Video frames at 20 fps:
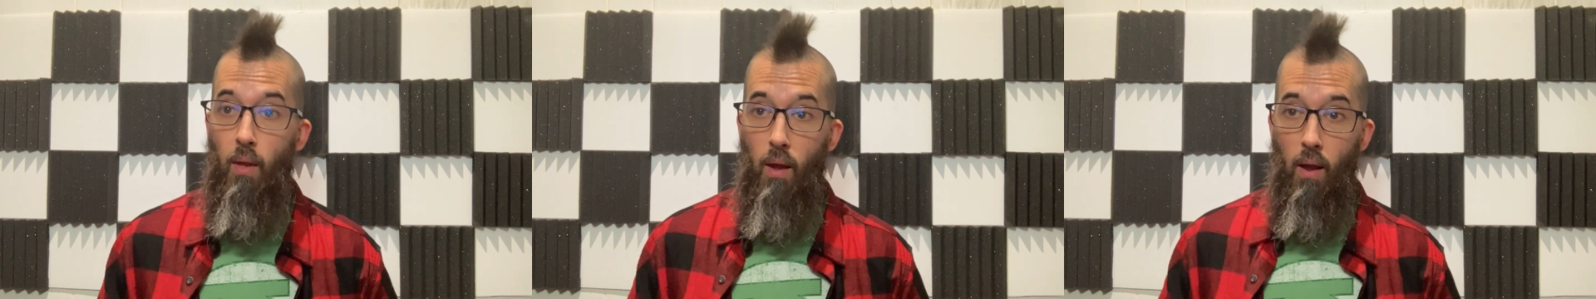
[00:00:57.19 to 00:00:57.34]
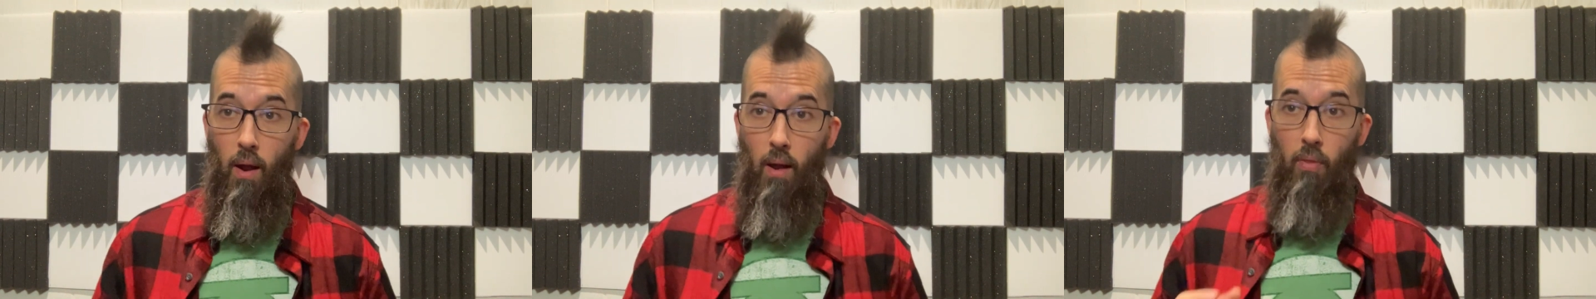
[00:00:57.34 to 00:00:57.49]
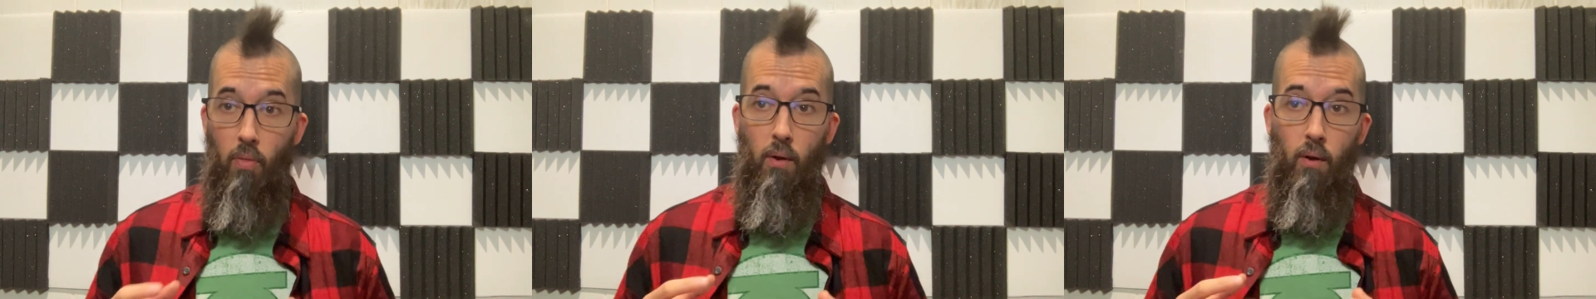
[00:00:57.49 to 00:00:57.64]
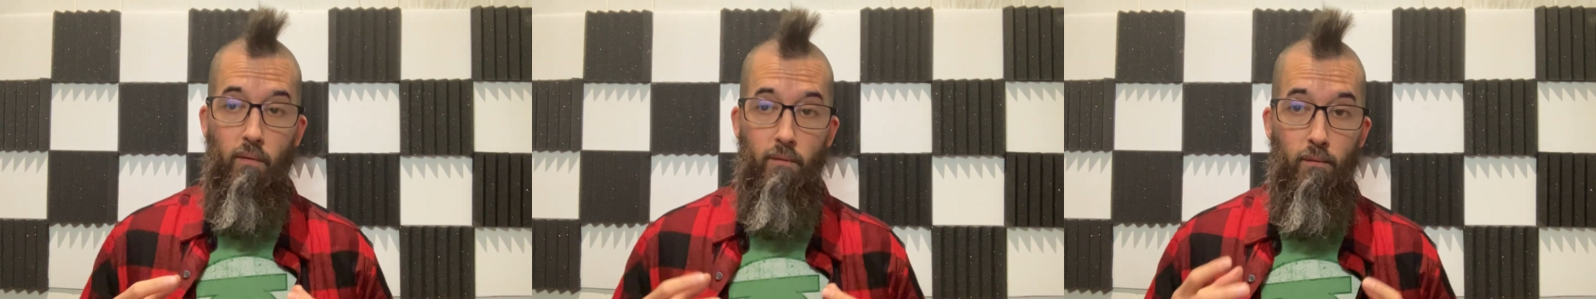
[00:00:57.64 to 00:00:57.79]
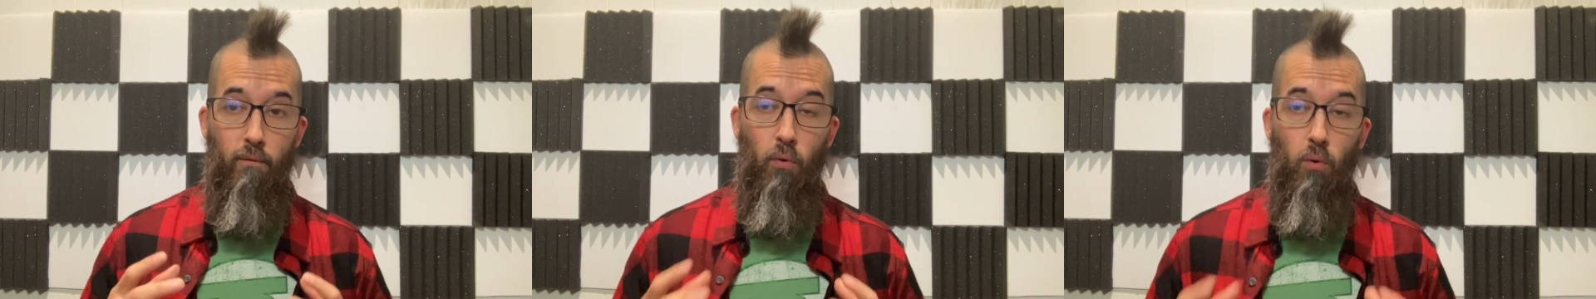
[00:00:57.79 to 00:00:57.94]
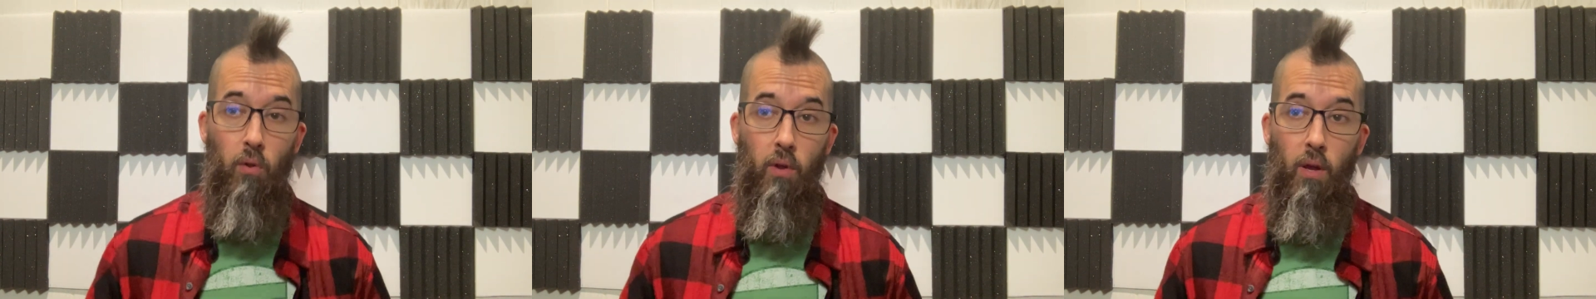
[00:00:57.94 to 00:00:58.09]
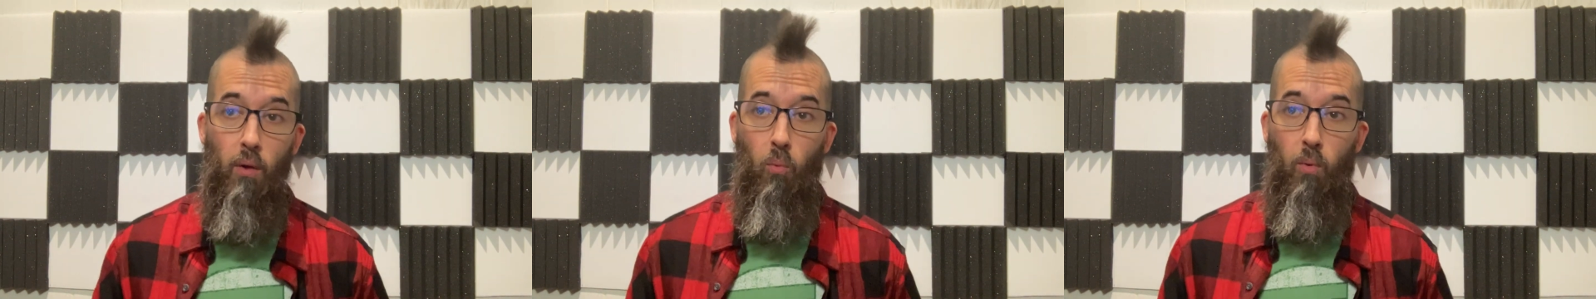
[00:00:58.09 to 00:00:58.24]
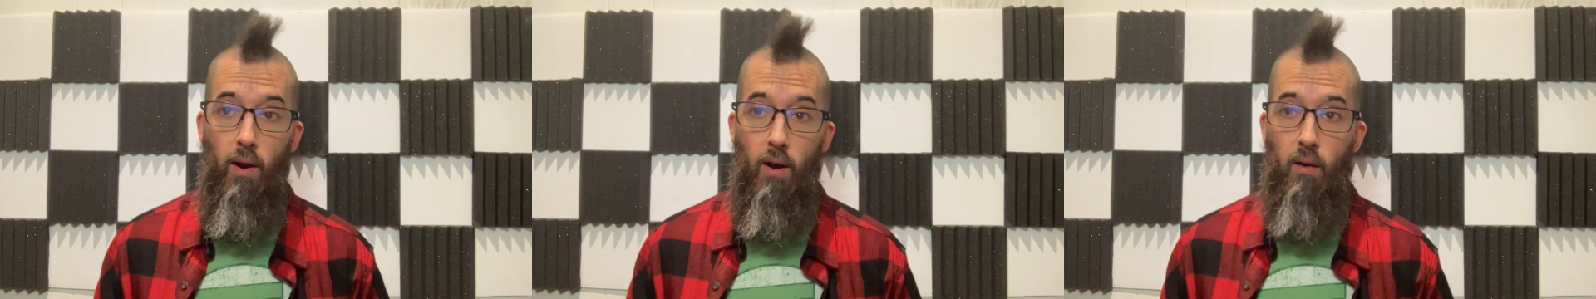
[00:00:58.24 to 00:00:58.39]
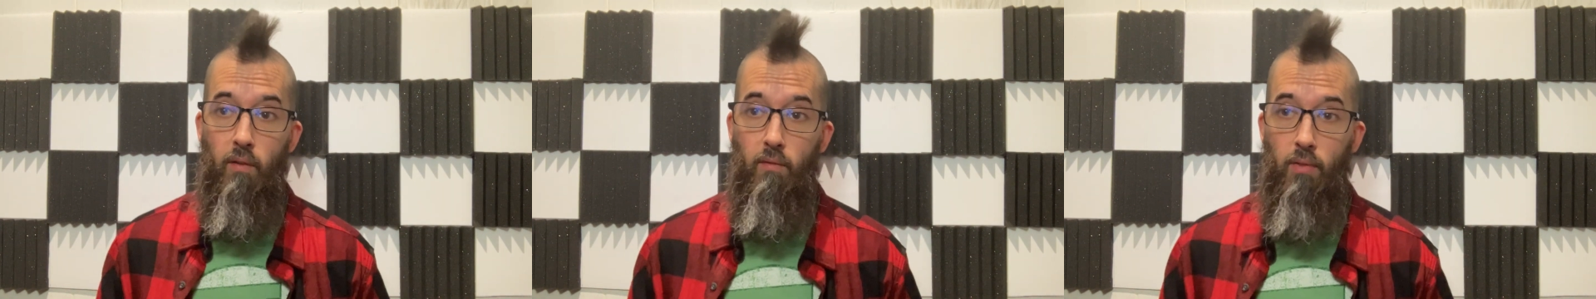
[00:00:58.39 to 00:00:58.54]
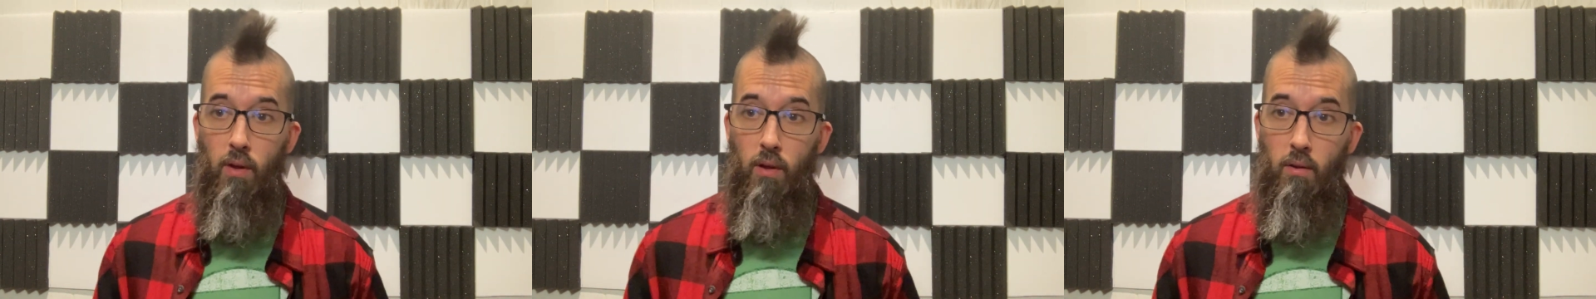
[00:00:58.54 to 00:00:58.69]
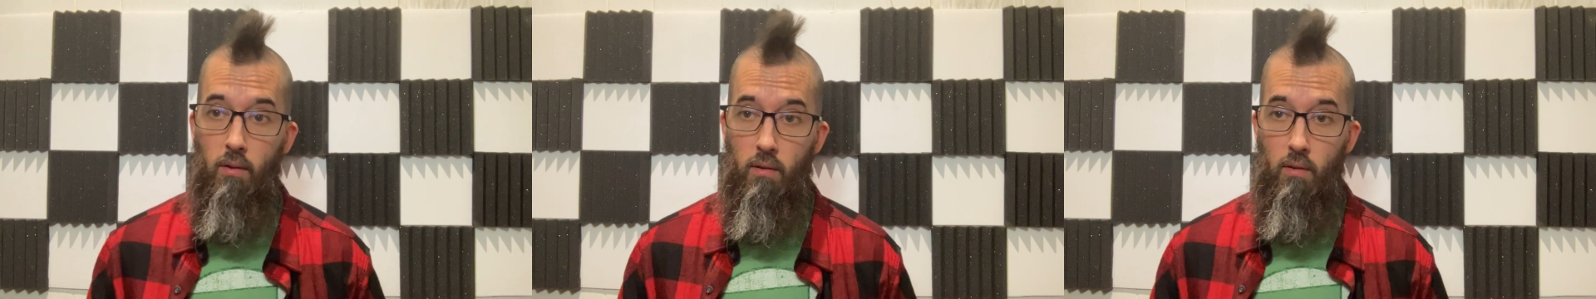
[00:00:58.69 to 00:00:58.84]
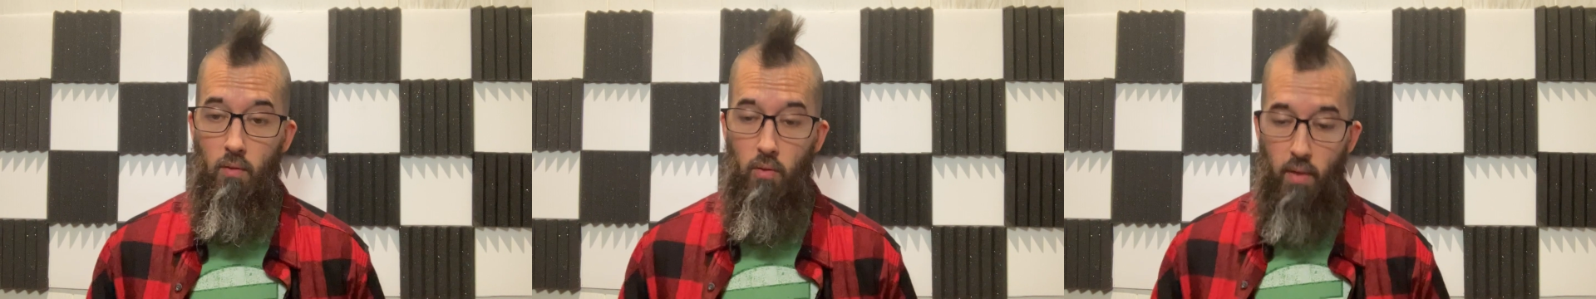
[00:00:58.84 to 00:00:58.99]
And they're fully aware of this.